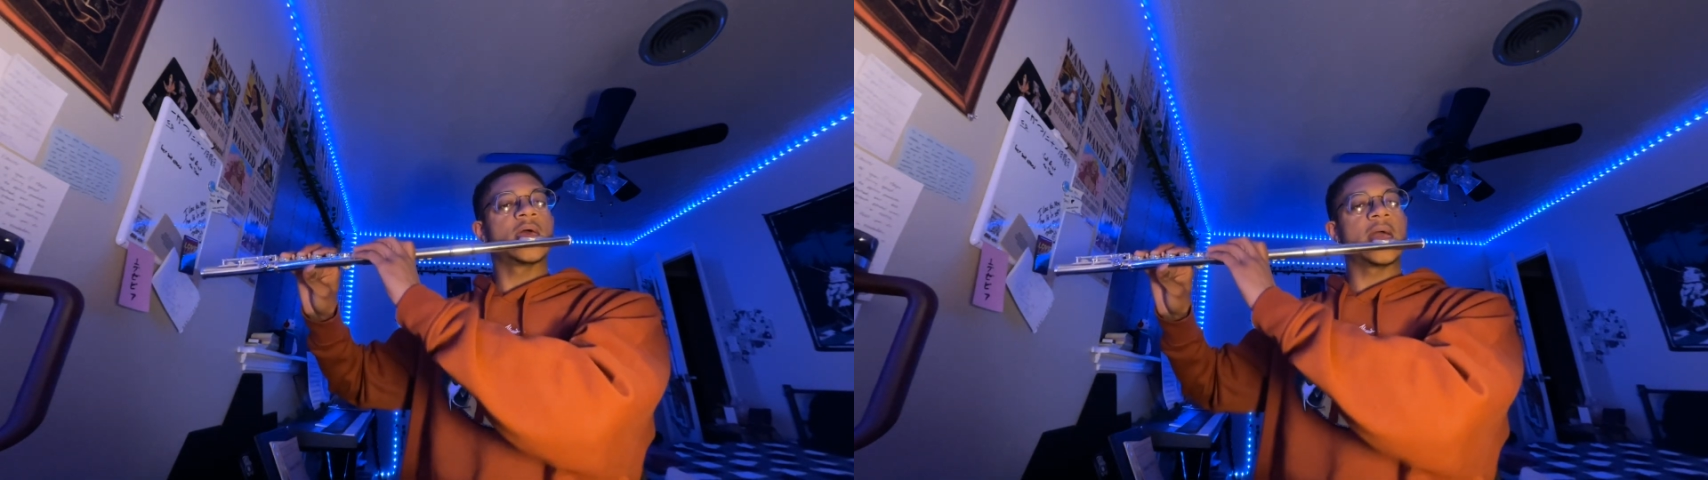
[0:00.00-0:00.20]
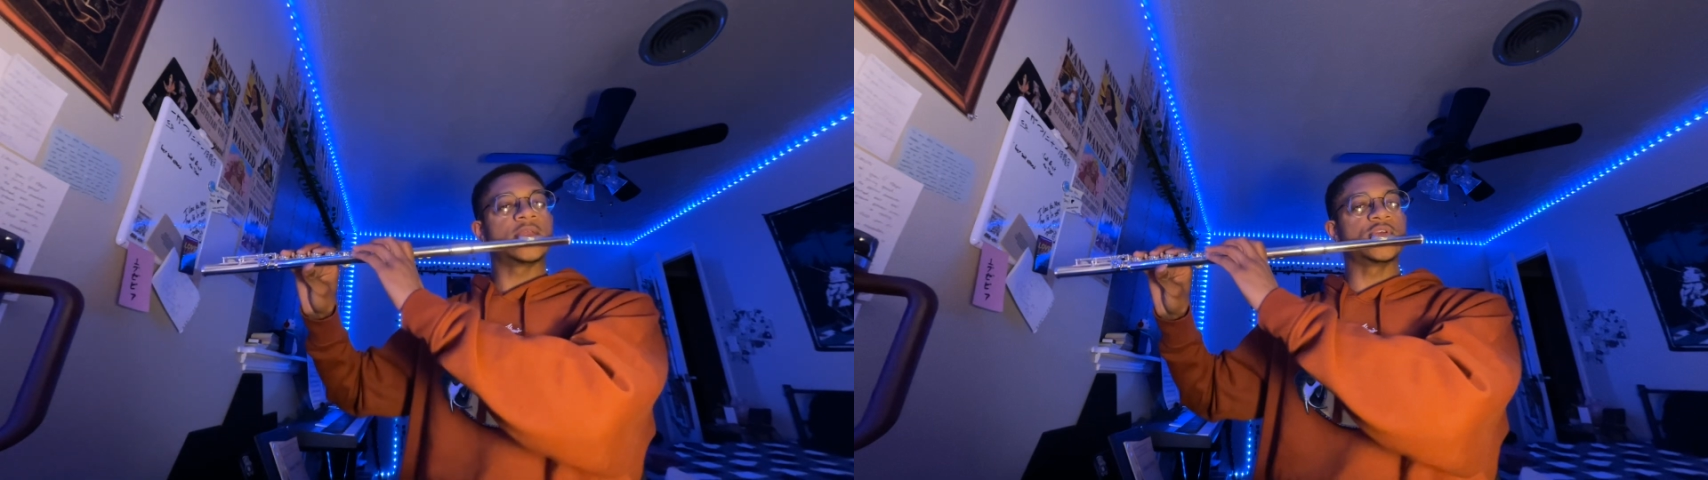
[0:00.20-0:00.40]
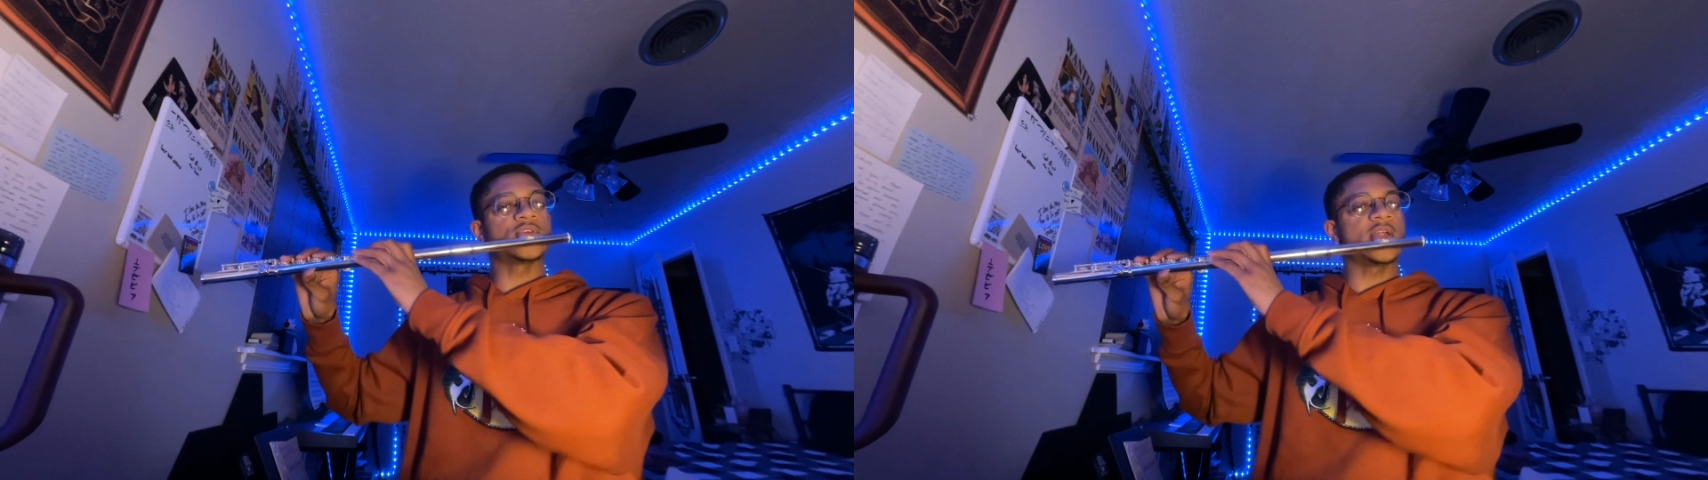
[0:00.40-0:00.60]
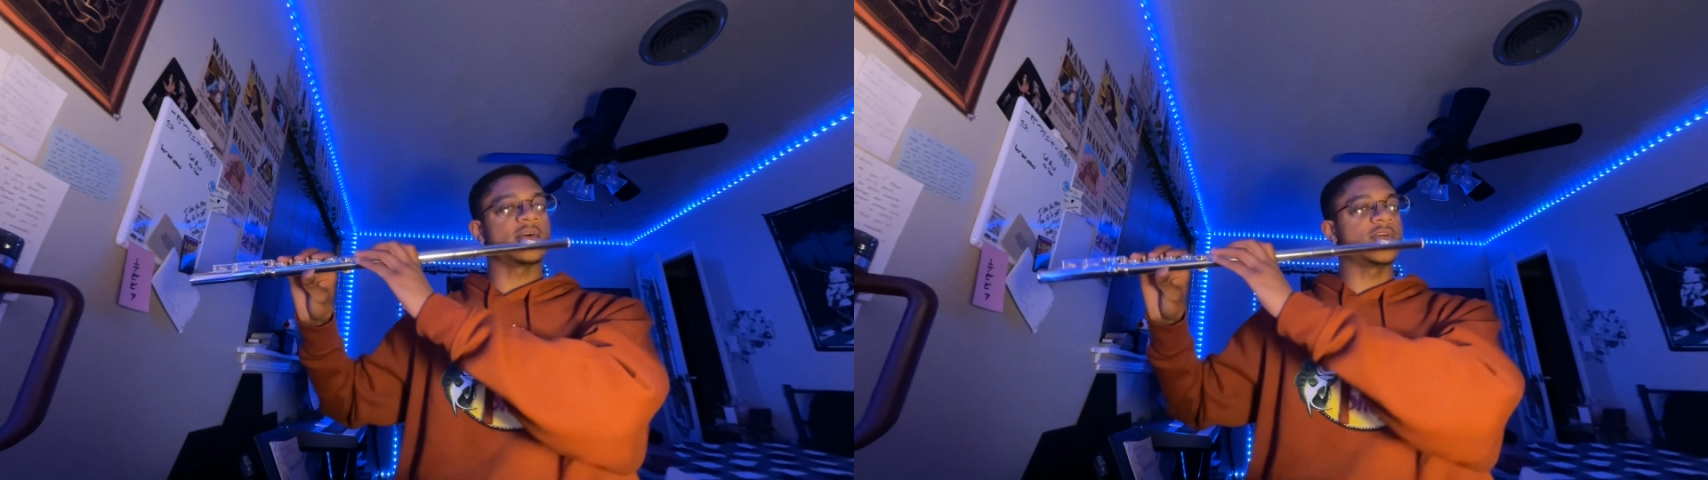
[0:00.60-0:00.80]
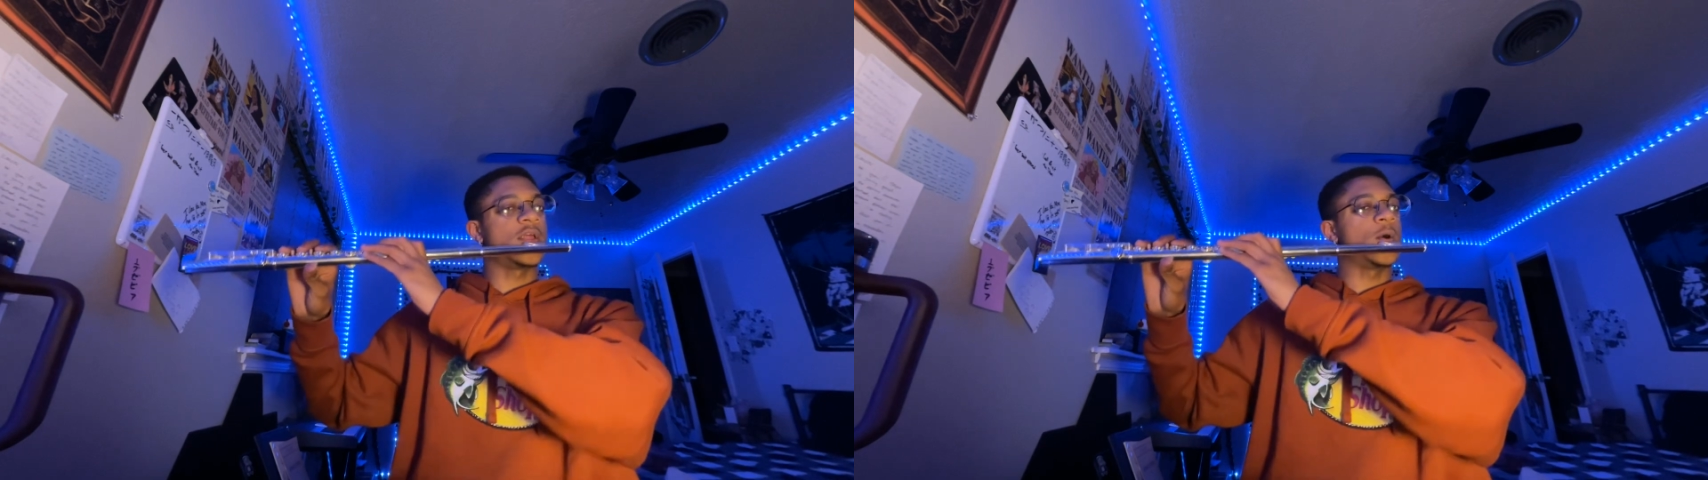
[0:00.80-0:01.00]
and you should
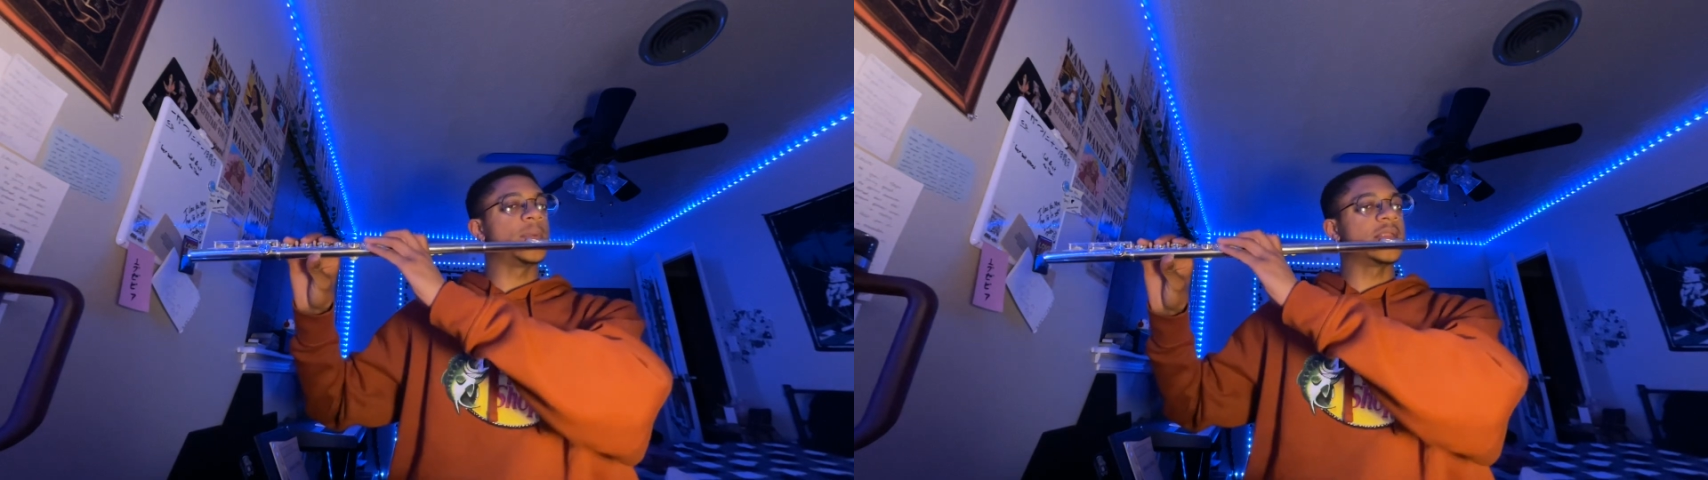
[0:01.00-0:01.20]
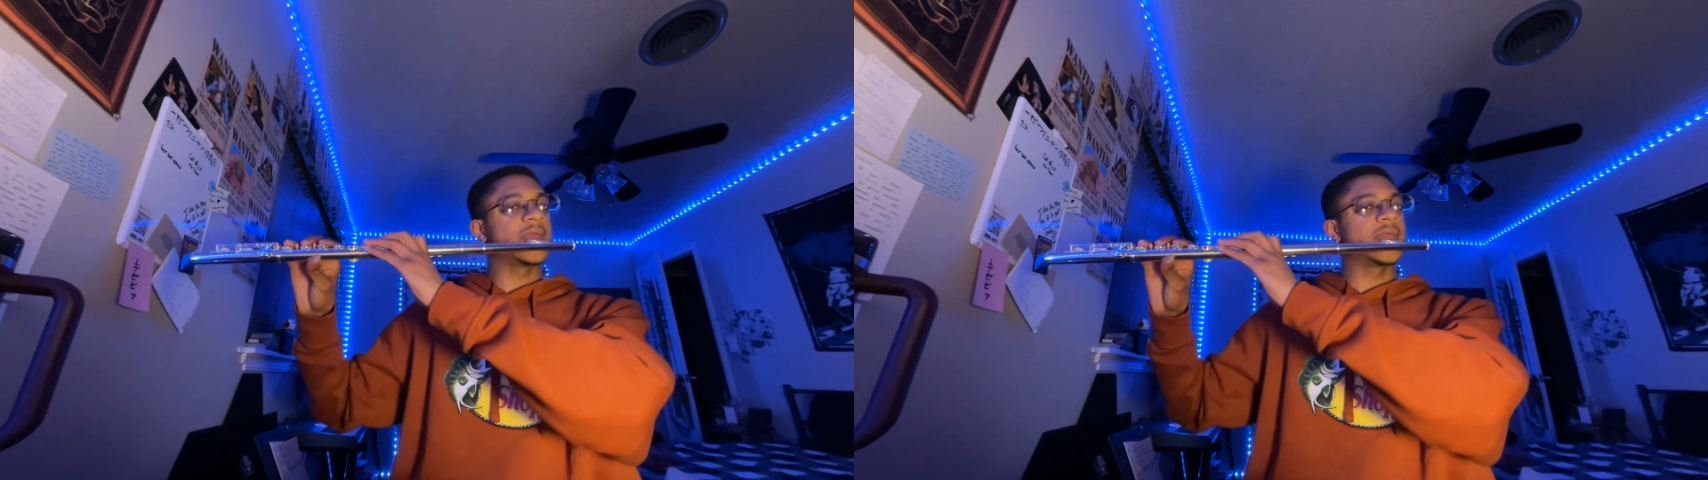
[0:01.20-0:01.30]
have an open